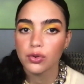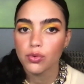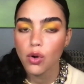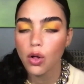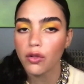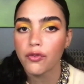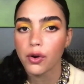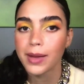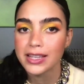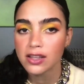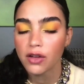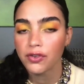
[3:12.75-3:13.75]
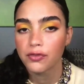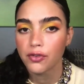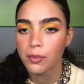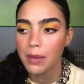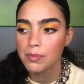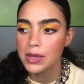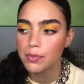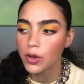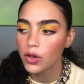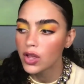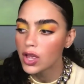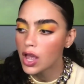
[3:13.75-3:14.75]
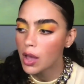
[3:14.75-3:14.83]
role for myself and for my people.